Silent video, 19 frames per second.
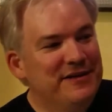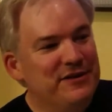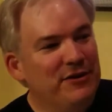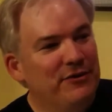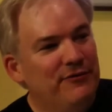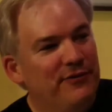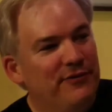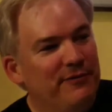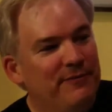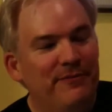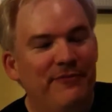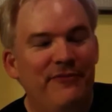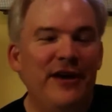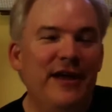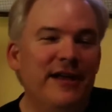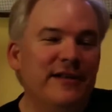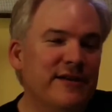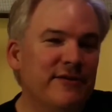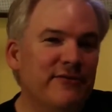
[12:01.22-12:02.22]
So for
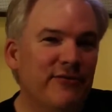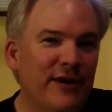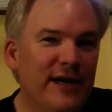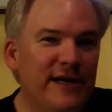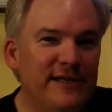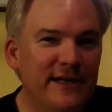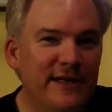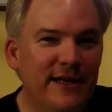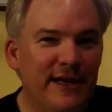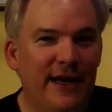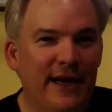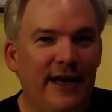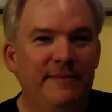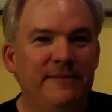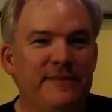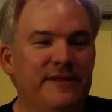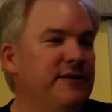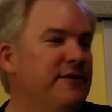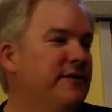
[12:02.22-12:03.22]
fans of racing
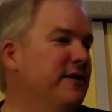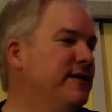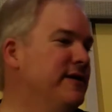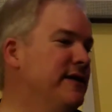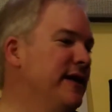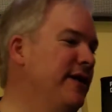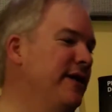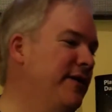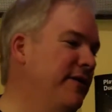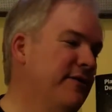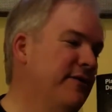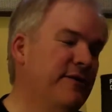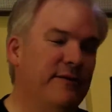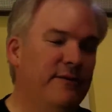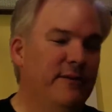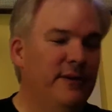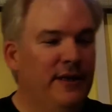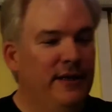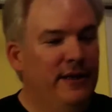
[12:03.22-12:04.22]
games, you could take
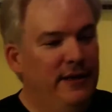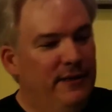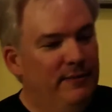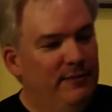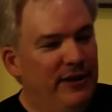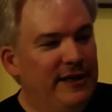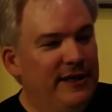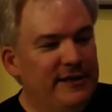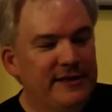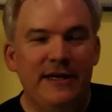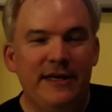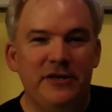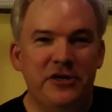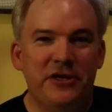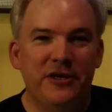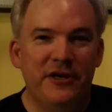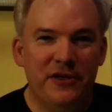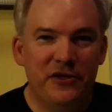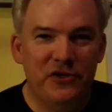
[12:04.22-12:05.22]
your
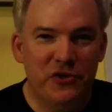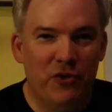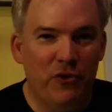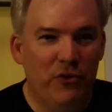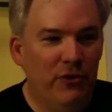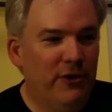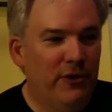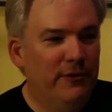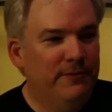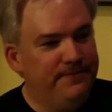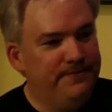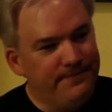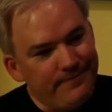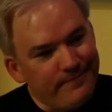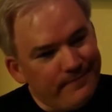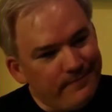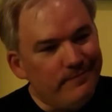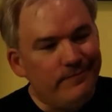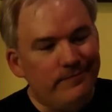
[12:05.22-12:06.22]
PlayStation controller
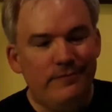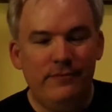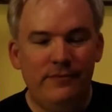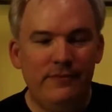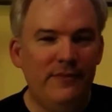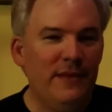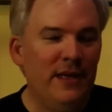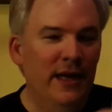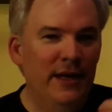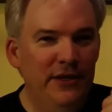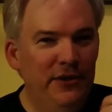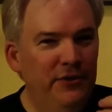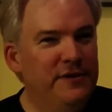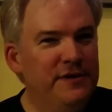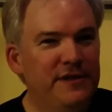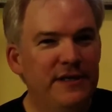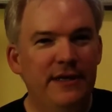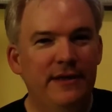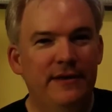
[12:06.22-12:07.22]
and
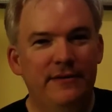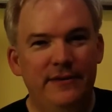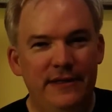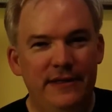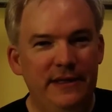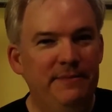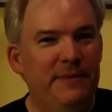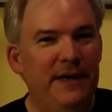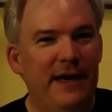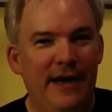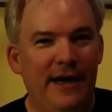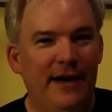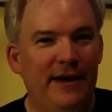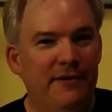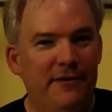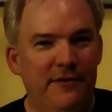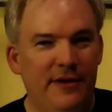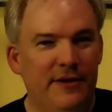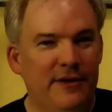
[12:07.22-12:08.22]
use the D-pad
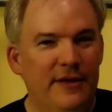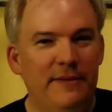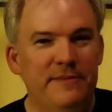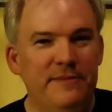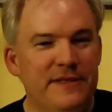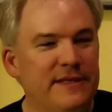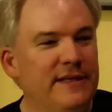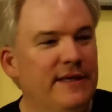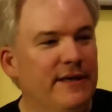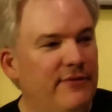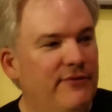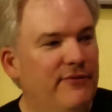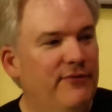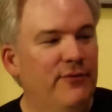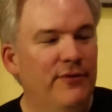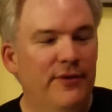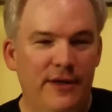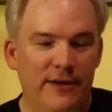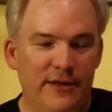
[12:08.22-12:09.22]
or the thumbstick
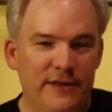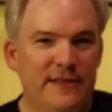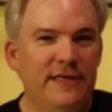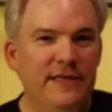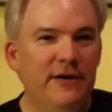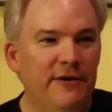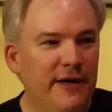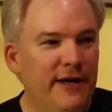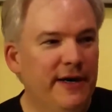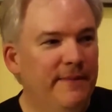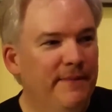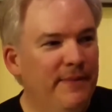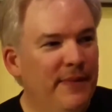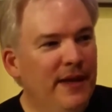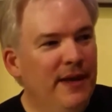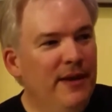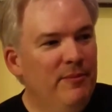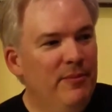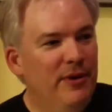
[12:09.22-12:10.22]
for the steering,
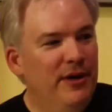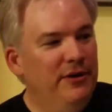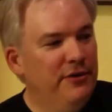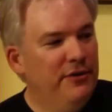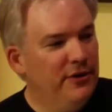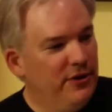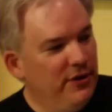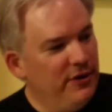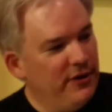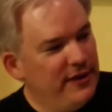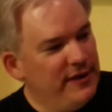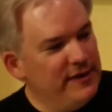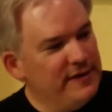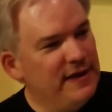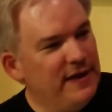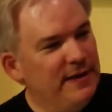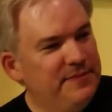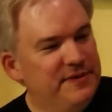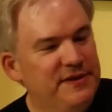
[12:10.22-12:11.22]
but you could hook
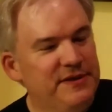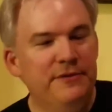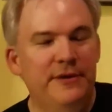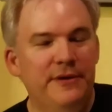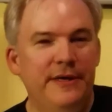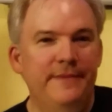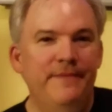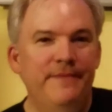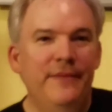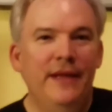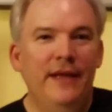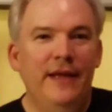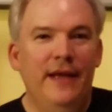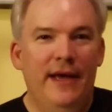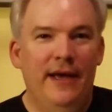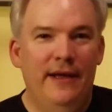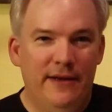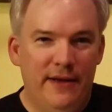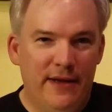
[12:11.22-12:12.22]
this up to it
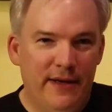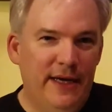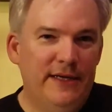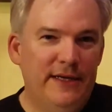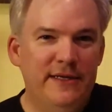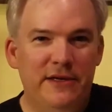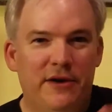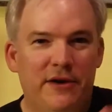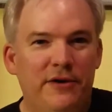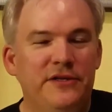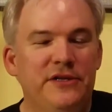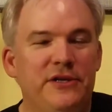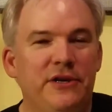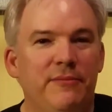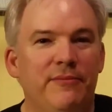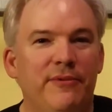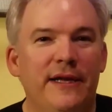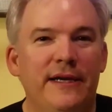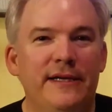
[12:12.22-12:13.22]
and connect it all to your
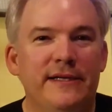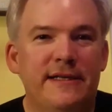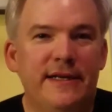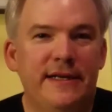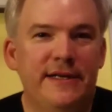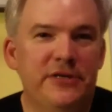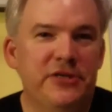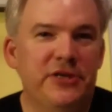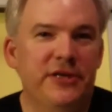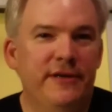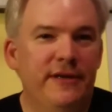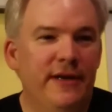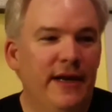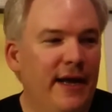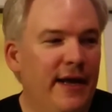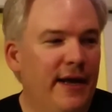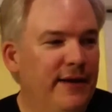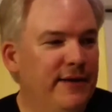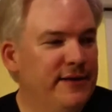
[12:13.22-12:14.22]
PlayStation,
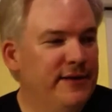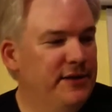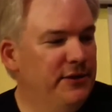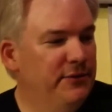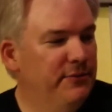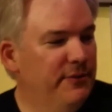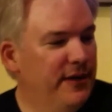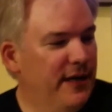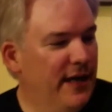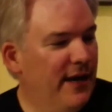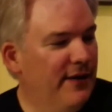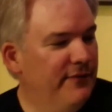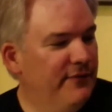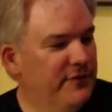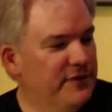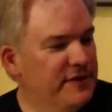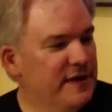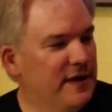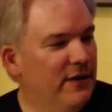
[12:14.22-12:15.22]
and you would have
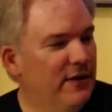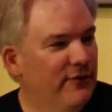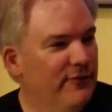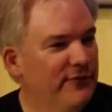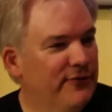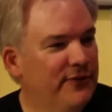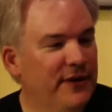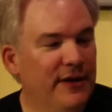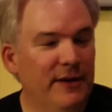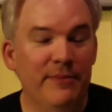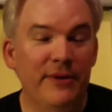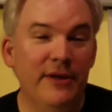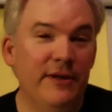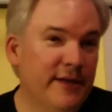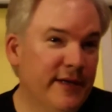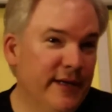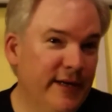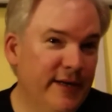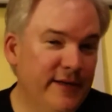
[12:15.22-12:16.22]
yourself the
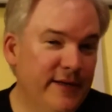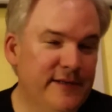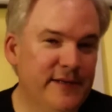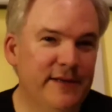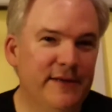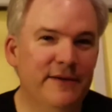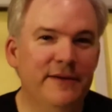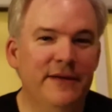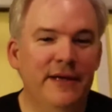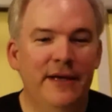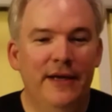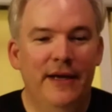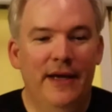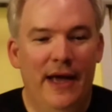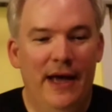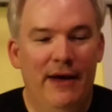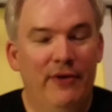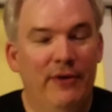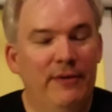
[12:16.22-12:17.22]
ability to
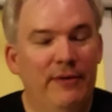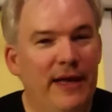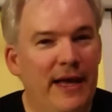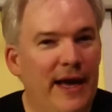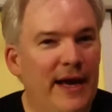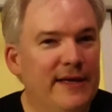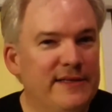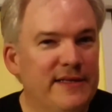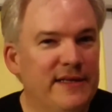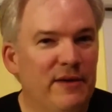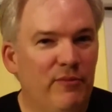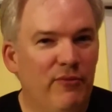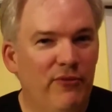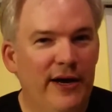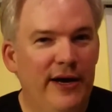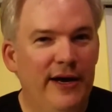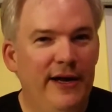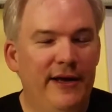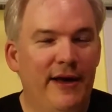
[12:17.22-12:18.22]
have a gas and a
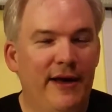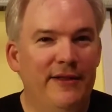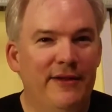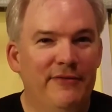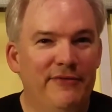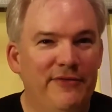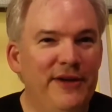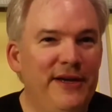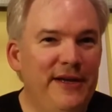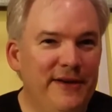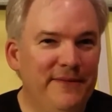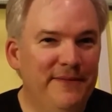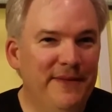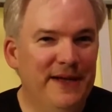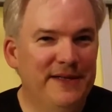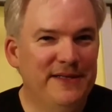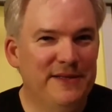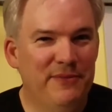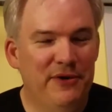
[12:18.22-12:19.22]
brake on the feet
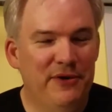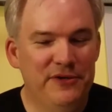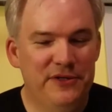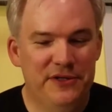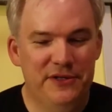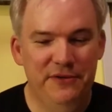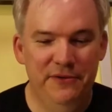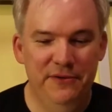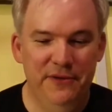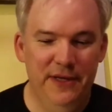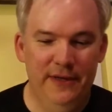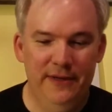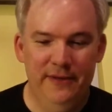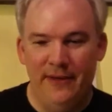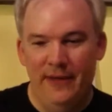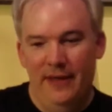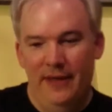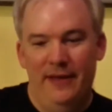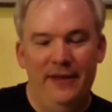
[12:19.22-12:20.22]
as opposed to the
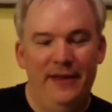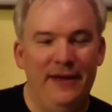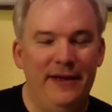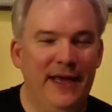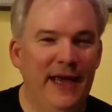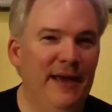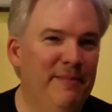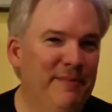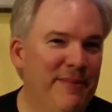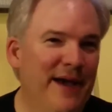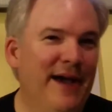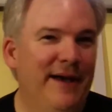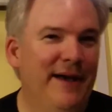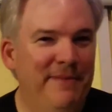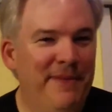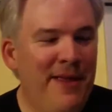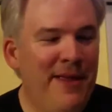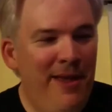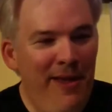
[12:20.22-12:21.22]

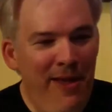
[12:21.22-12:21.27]
gamepad.